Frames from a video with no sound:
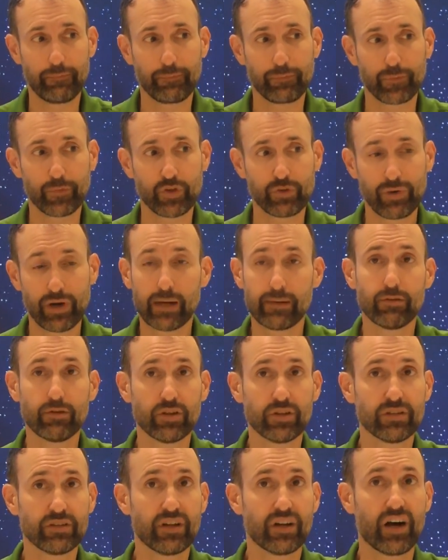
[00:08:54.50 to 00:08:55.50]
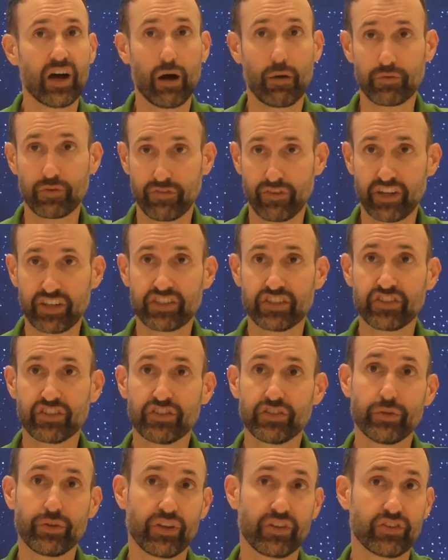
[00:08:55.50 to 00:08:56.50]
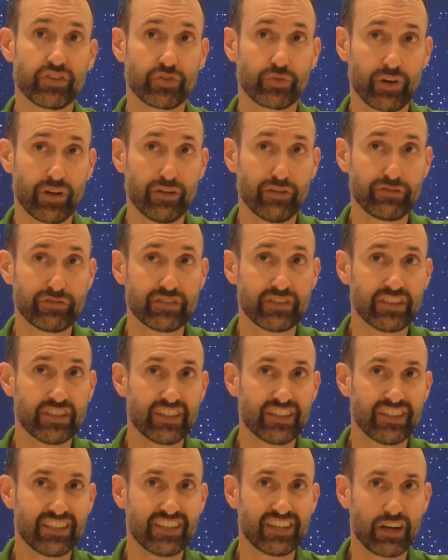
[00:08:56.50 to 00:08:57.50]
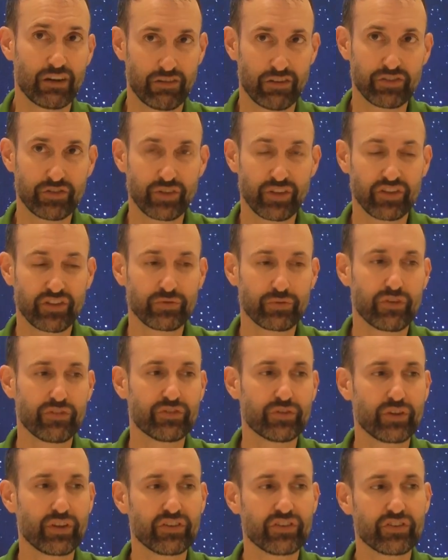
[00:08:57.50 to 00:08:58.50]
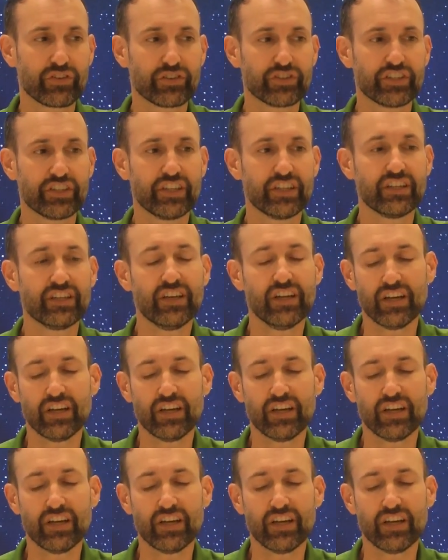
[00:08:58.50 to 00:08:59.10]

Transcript: some Hubble observations in 2012, around 2012 and 2013.